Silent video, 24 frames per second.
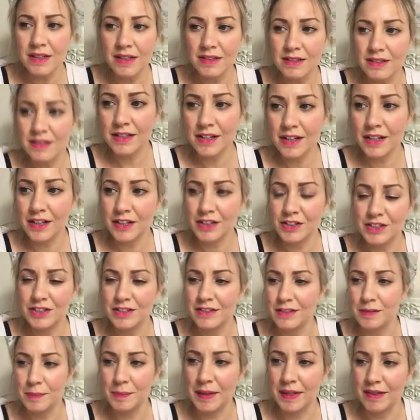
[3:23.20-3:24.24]
I don't know,
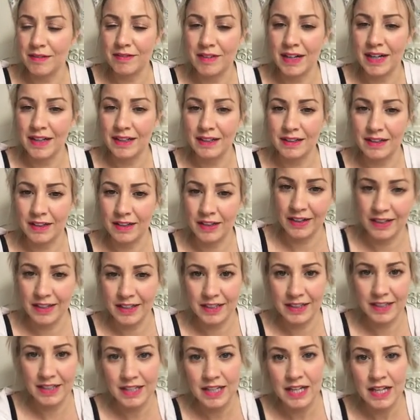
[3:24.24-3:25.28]
just a bit rank,
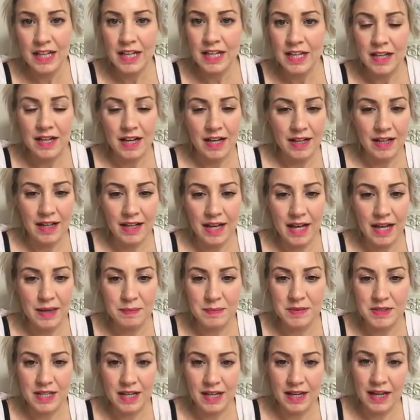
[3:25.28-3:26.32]
like
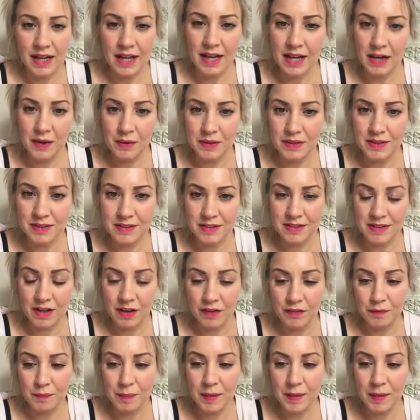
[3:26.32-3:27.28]
emptying it out and stuff.